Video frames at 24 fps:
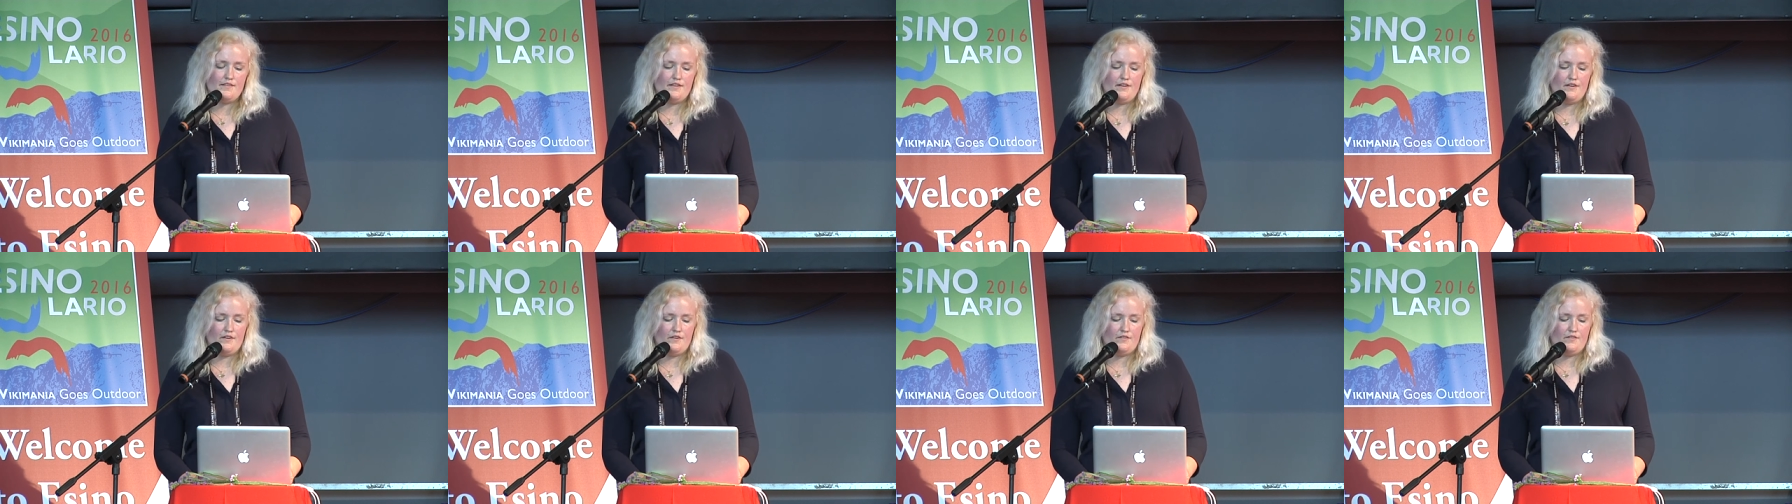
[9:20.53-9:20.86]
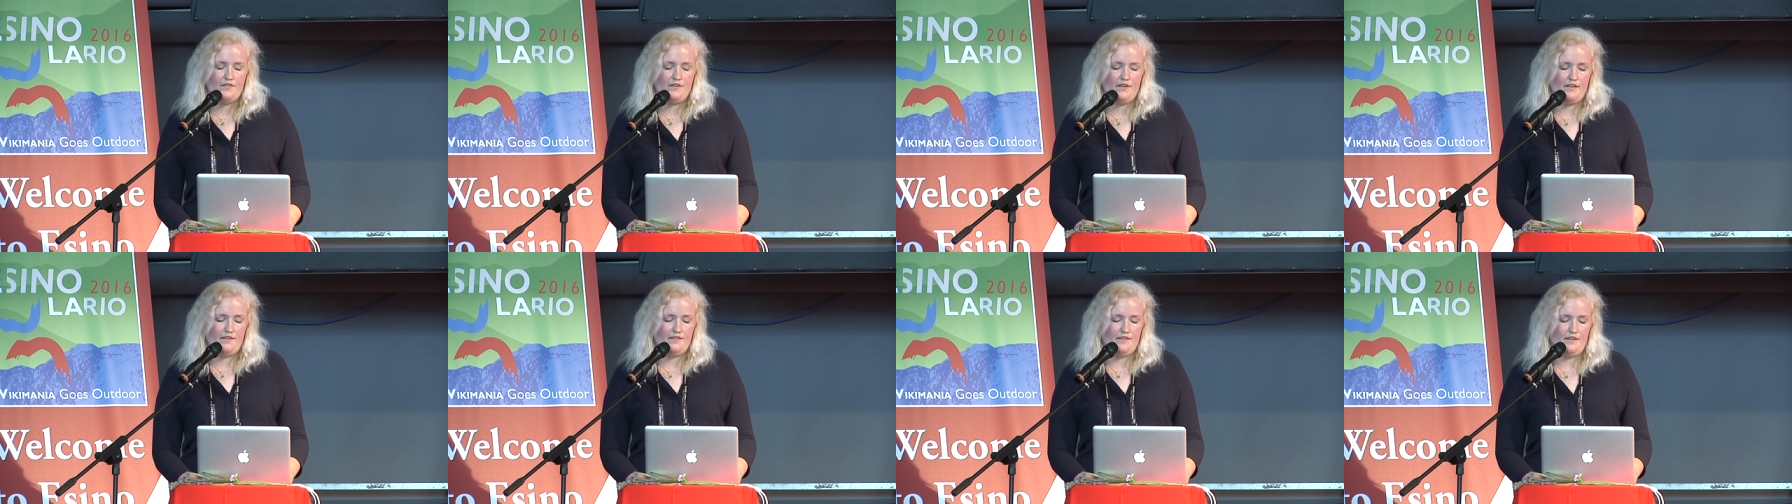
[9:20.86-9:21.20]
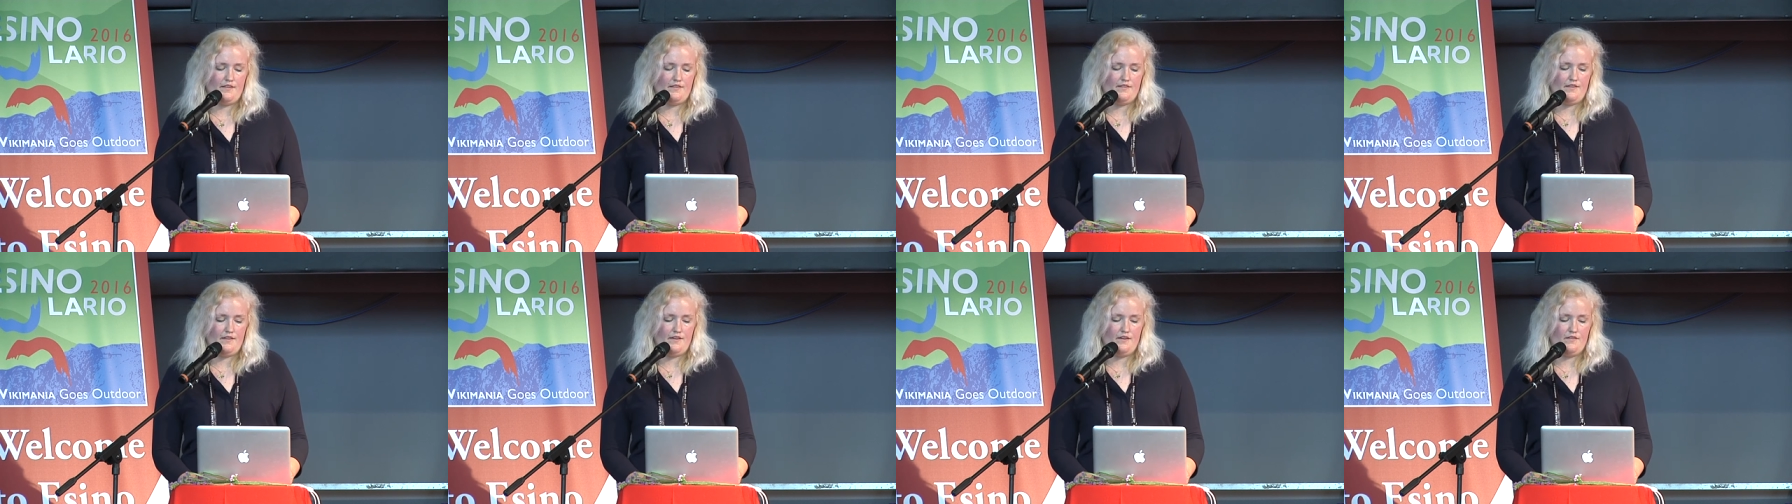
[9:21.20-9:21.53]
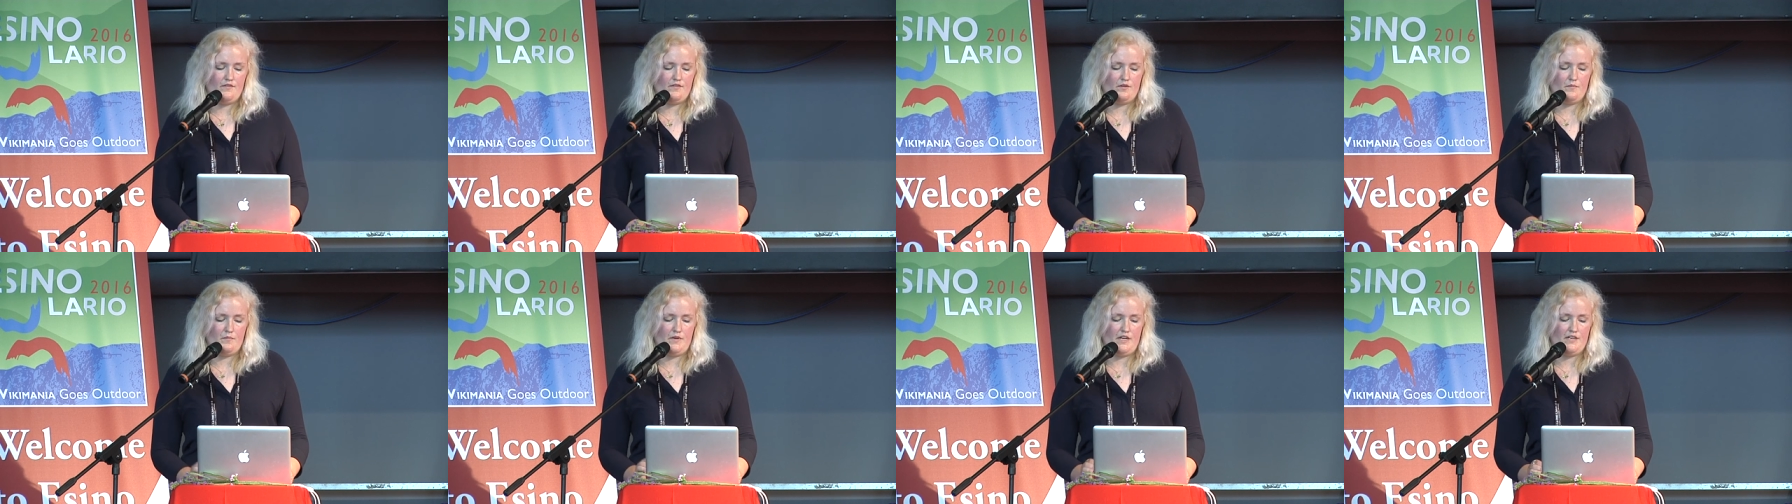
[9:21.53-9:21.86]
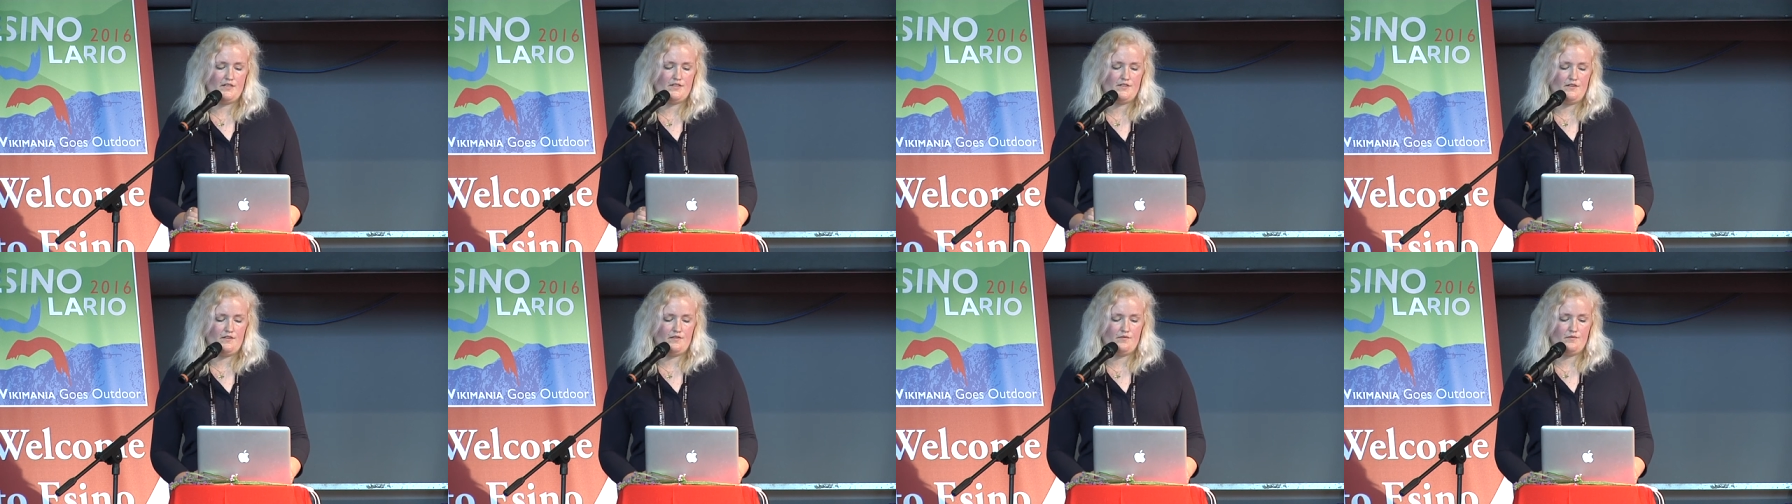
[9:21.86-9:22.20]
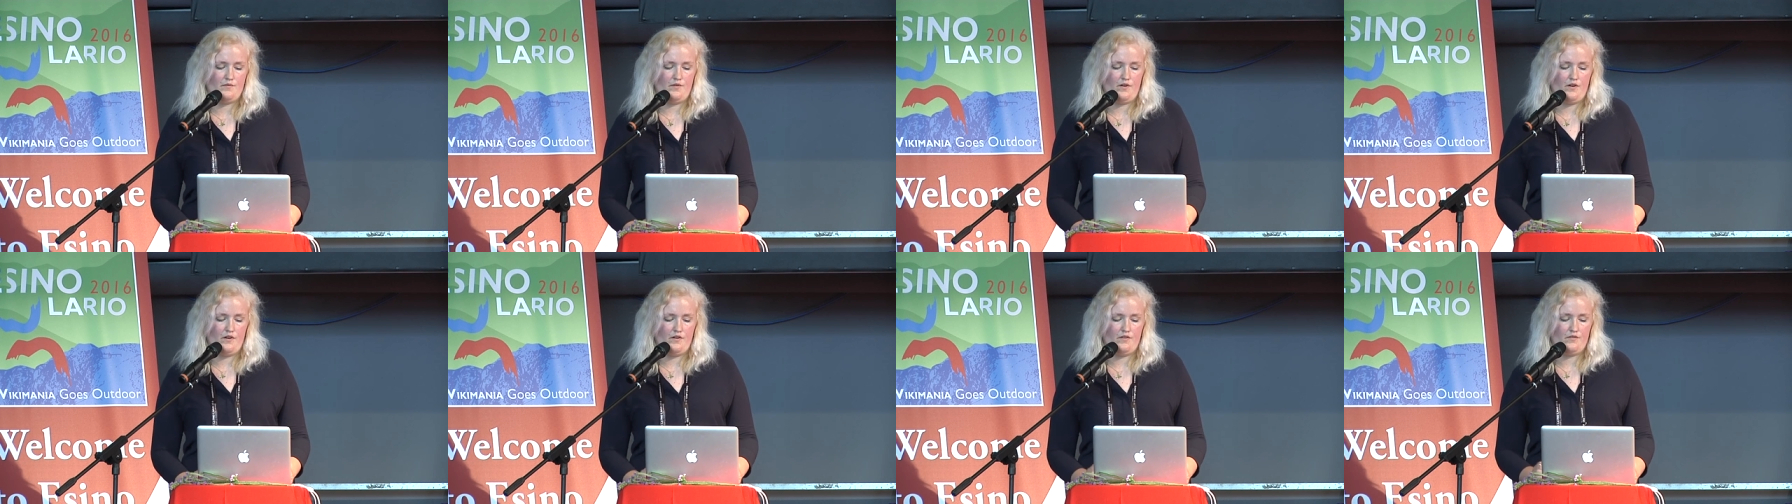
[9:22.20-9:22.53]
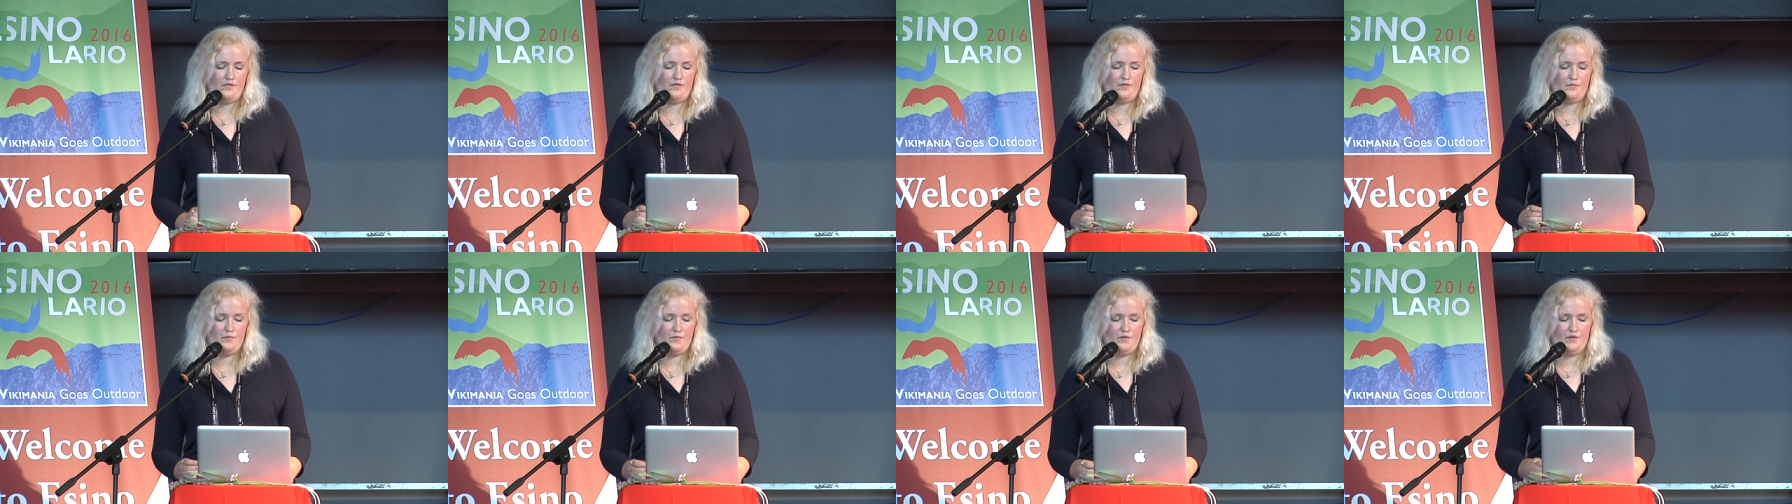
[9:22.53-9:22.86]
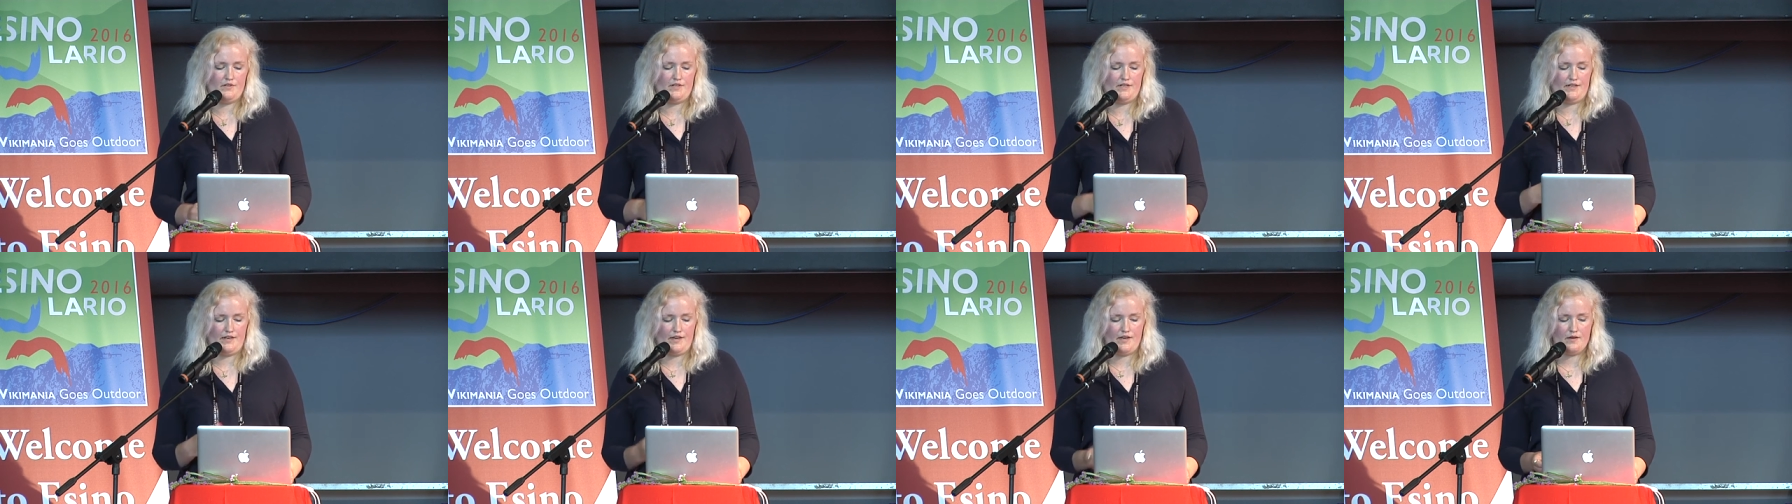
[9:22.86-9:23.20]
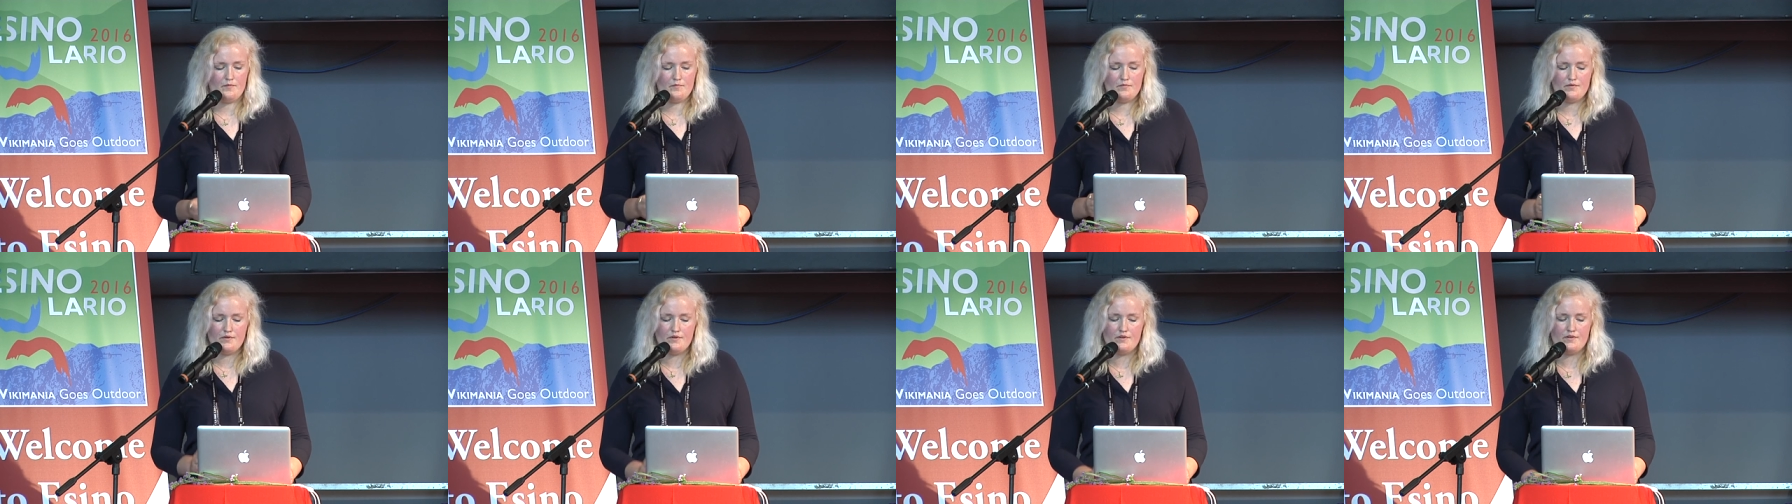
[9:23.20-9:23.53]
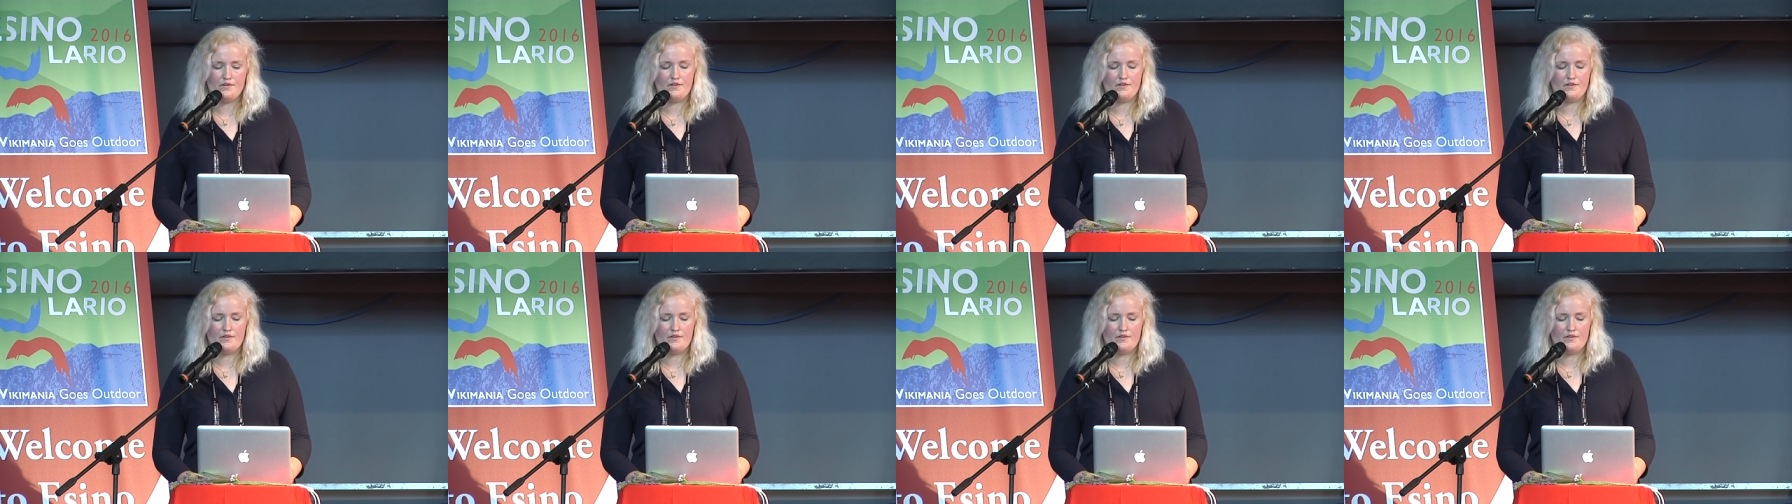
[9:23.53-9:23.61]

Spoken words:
They don't think that their information is worth putting up.